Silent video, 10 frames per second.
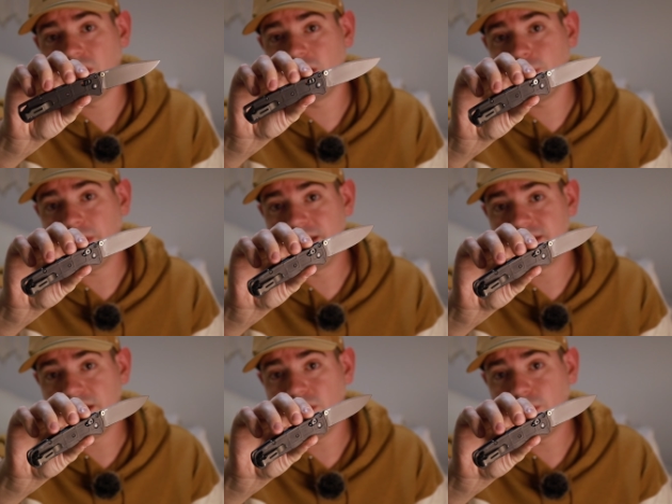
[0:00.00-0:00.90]
on the blade
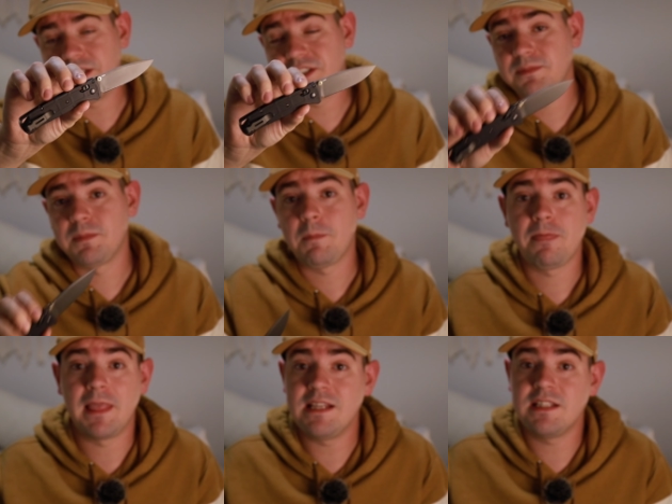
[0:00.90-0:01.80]
steel, which
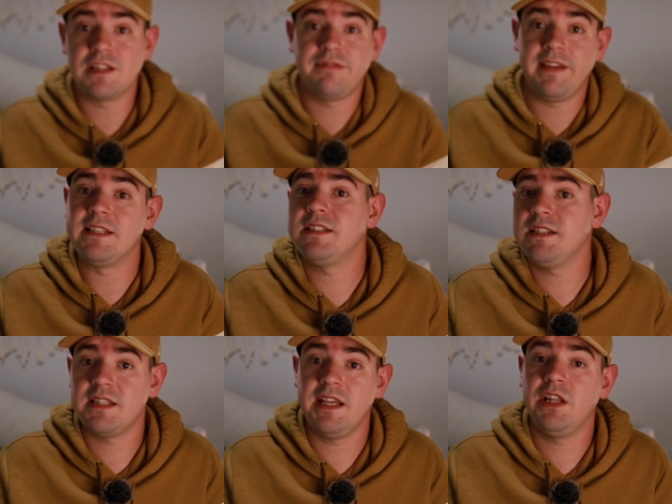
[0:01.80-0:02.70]
isn't the
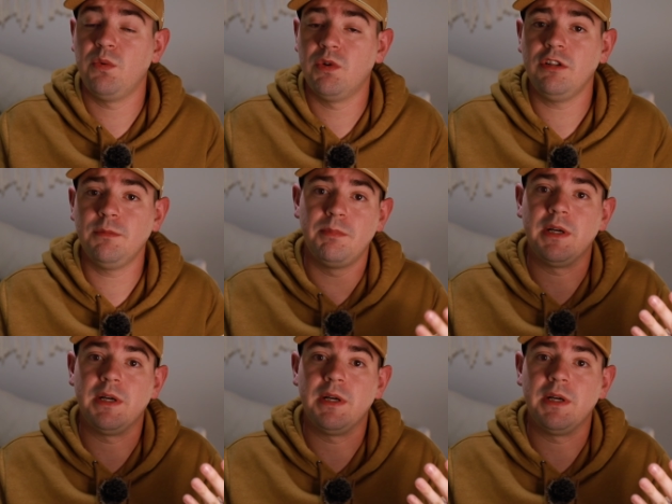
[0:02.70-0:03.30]
fanciest thing in the world,